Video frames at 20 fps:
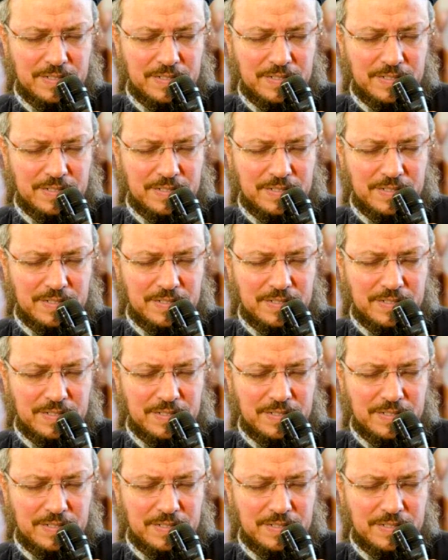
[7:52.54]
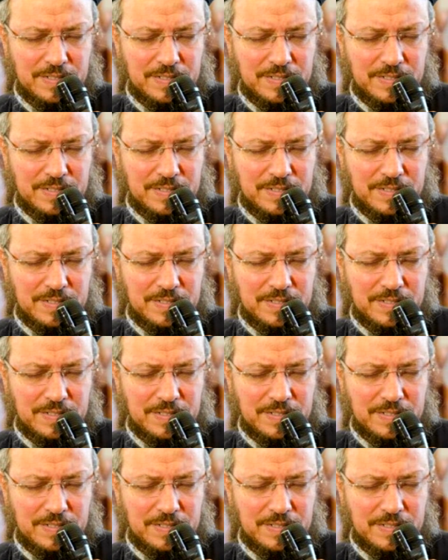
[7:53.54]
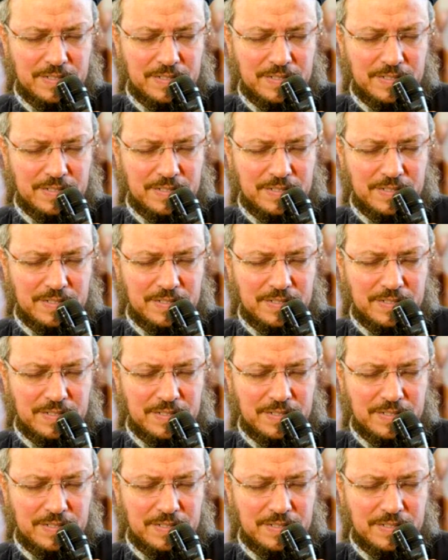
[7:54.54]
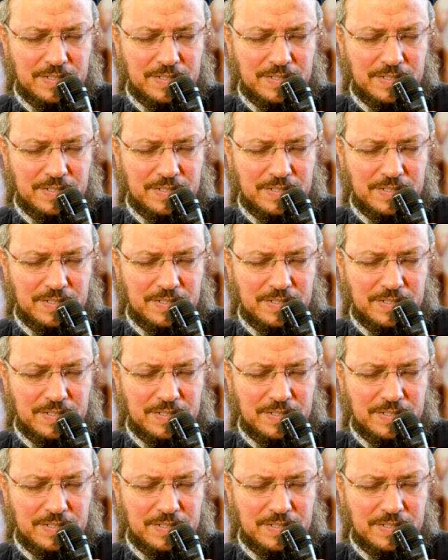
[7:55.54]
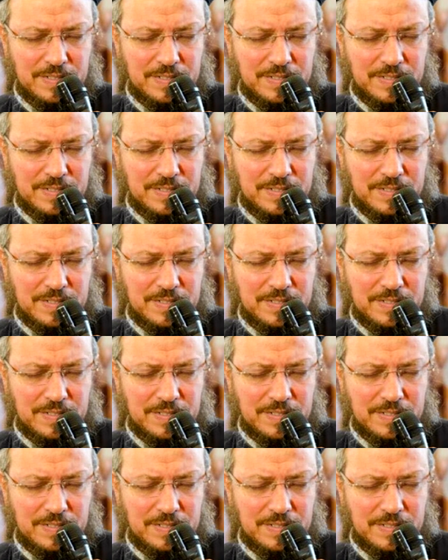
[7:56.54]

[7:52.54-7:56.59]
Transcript: This is a still picture; no speech is visible.